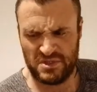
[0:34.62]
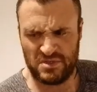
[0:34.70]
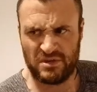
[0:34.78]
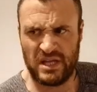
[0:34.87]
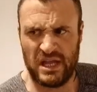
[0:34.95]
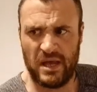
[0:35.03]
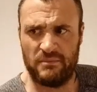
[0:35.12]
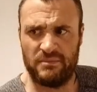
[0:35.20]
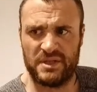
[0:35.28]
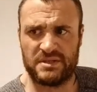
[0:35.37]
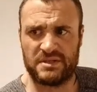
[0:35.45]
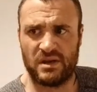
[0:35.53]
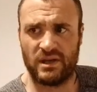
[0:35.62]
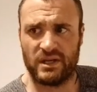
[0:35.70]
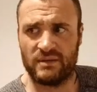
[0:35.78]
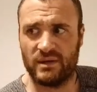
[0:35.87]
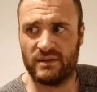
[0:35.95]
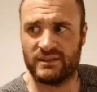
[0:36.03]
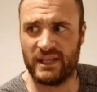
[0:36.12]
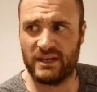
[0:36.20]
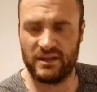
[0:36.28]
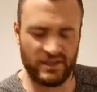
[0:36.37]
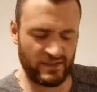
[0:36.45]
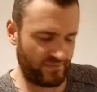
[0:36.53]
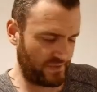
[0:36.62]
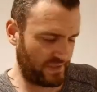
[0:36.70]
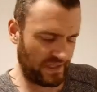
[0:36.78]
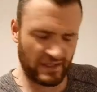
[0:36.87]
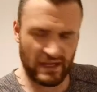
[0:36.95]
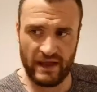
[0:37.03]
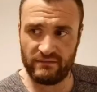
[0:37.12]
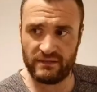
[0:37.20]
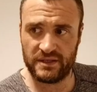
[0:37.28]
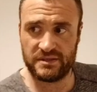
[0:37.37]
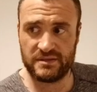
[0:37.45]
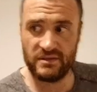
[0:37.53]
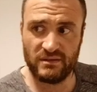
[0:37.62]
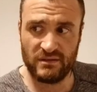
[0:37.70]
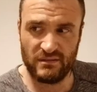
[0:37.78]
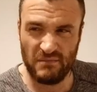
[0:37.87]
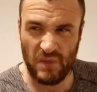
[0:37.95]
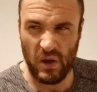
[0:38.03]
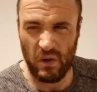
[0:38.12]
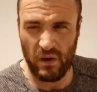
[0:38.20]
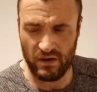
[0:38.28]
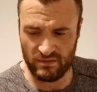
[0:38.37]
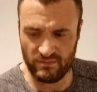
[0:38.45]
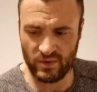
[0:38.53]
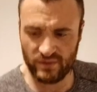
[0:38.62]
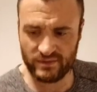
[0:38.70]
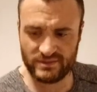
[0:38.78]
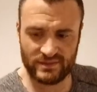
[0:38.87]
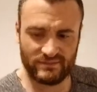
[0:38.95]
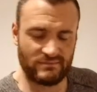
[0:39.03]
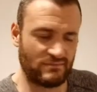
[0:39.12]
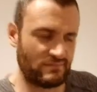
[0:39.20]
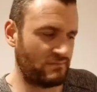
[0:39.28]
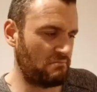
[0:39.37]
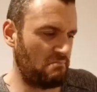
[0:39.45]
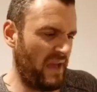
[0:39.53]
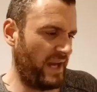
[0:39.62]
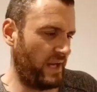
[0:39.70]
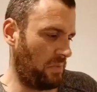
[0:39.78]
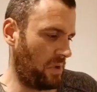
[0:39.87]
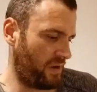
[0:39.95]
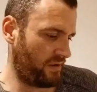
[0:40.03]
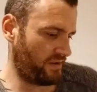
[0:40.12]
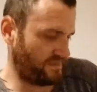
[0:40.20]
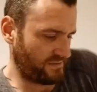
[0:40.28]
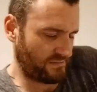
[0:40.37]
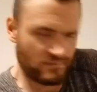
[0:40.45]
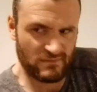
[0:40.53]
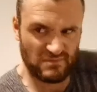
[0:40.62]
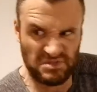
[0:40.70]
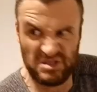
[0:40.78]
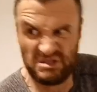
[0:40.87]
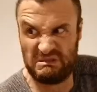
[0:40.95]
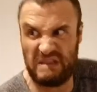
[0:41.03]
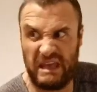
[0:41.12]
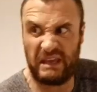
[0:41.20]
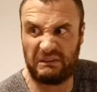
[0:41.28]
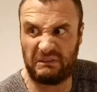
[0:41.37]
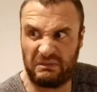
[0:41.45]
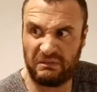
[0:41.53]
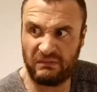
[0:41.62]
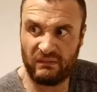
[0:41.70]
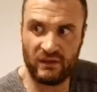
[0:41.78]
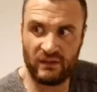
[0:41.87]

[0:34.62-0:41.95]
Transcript: you can't be talking about that kind of thing around hormones and menopause, and sex.